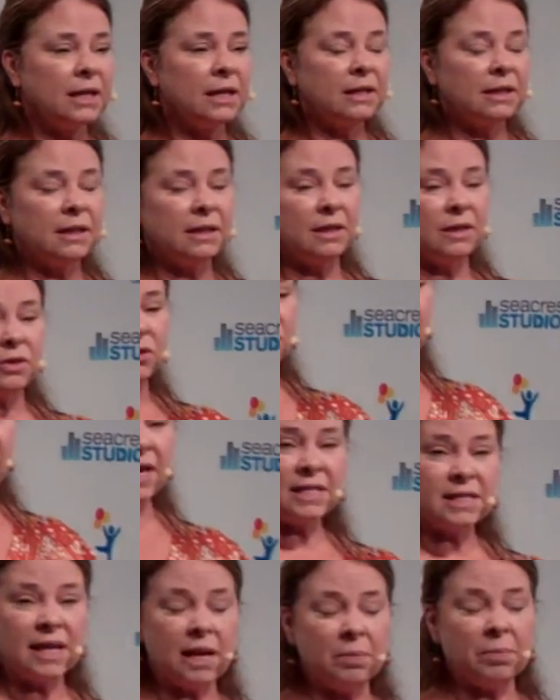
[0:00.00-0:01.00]
the little
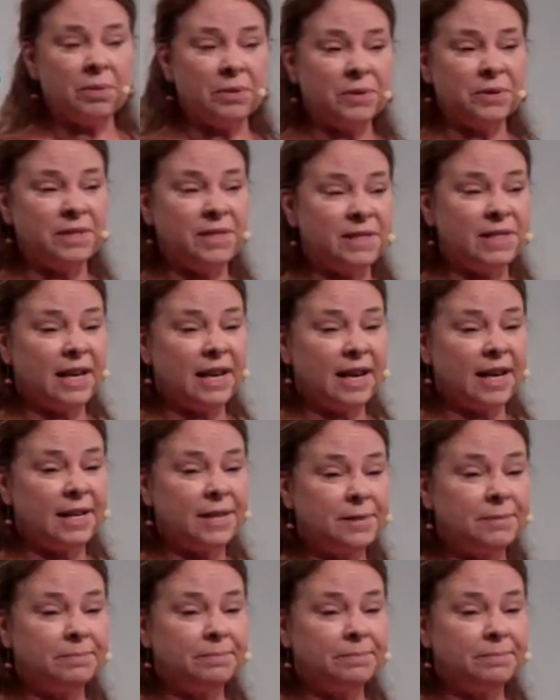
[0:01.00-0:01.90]
grasshopper said,